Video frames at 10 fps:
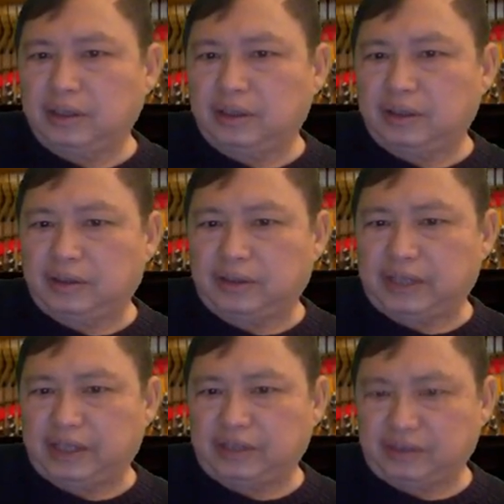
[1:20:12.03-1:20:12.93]

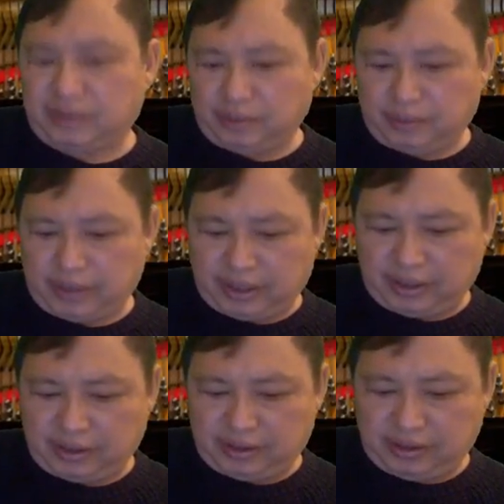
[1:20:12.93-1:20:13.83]
Okay, so
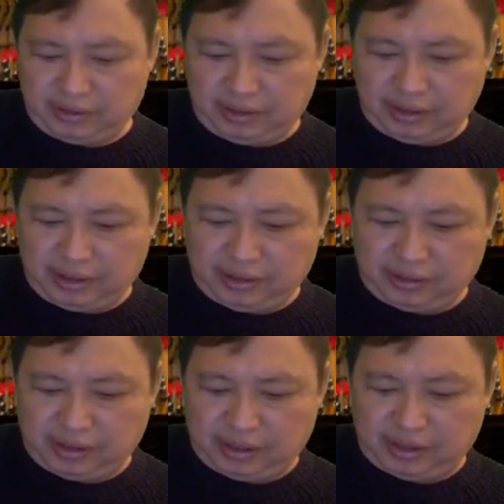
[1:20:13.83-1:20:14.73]
he has
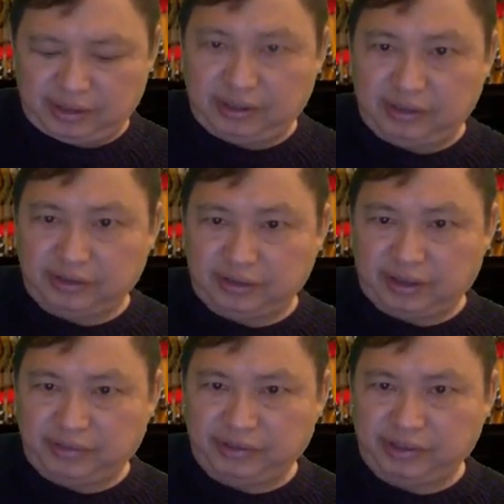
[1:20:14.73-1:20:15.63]
a
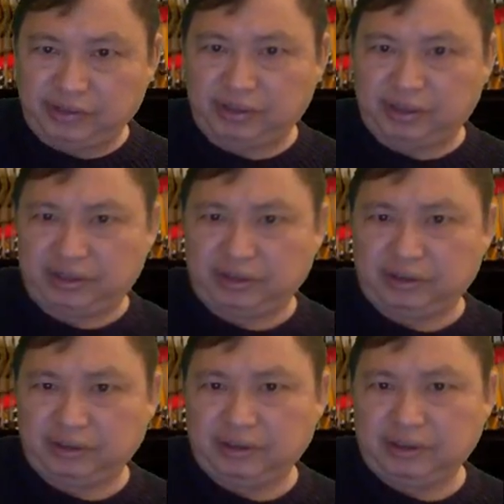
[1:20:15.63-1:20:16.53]
conversation here.
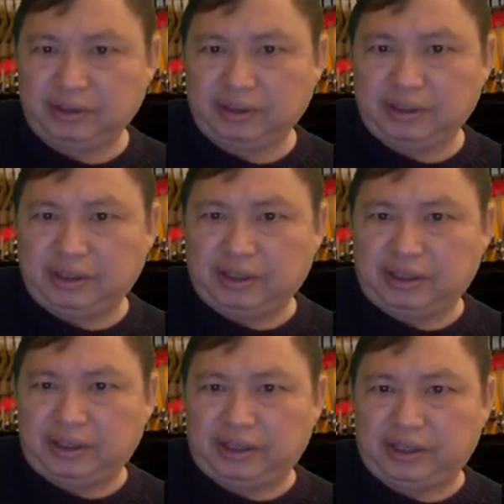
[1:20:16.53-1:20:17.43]

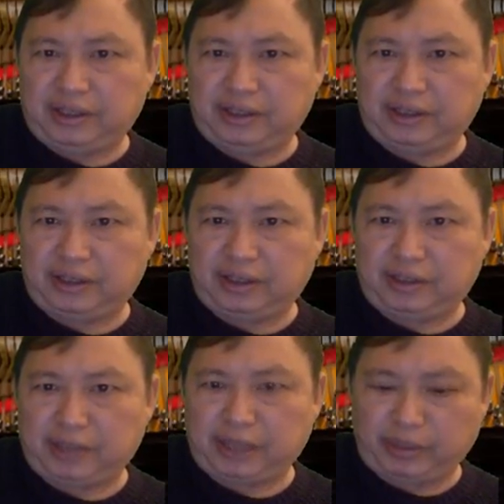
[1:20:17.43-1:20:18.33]
And
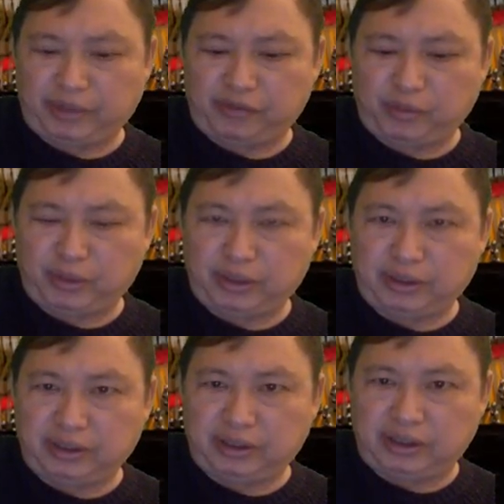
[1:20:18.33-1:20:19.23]
by the way, if you want,
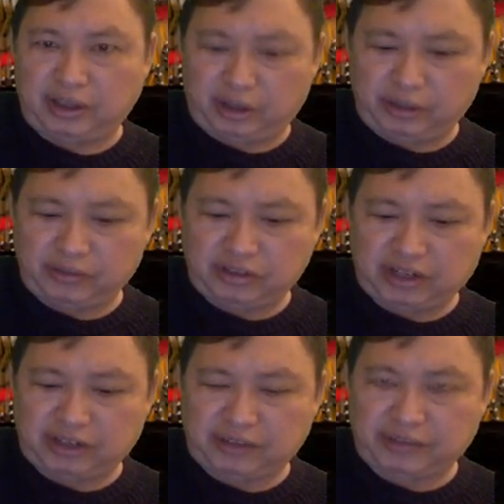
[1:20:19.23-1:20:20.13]
all of the
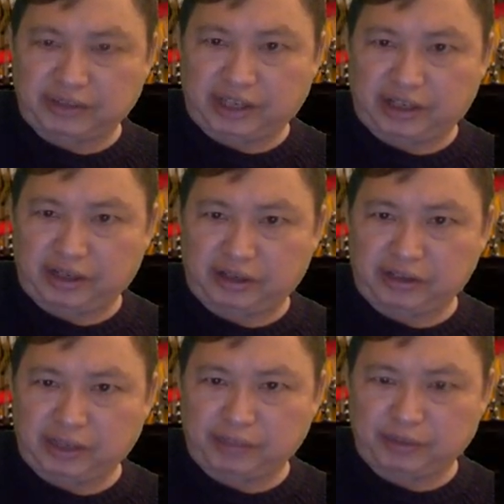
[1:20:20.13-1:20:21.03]
chats have a title on
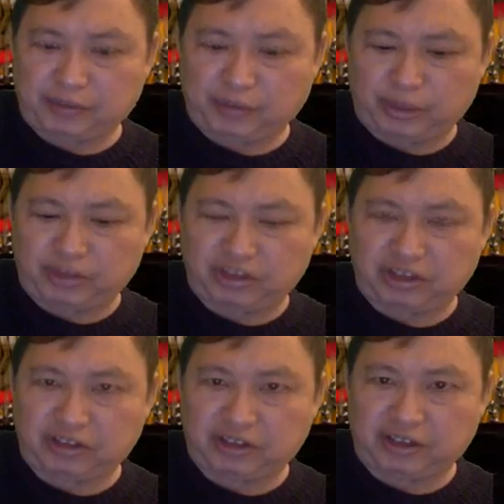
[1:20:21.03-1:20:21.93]
top. So if you want to change the
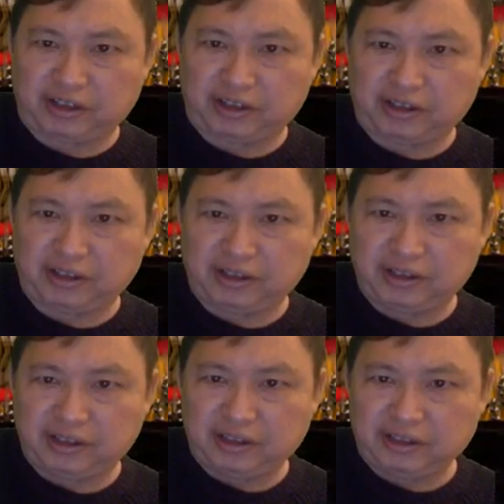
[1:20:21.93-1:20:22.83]
title,
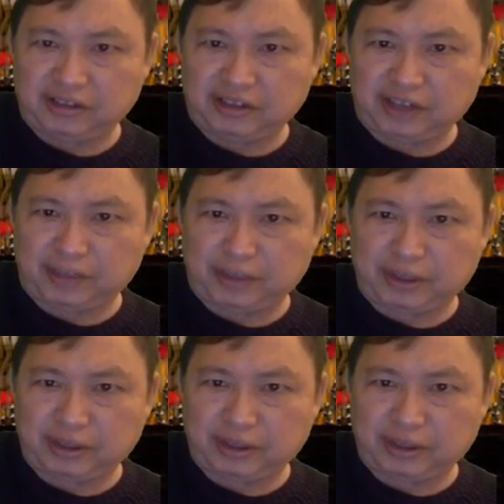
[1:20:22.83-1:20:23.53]
just tap on it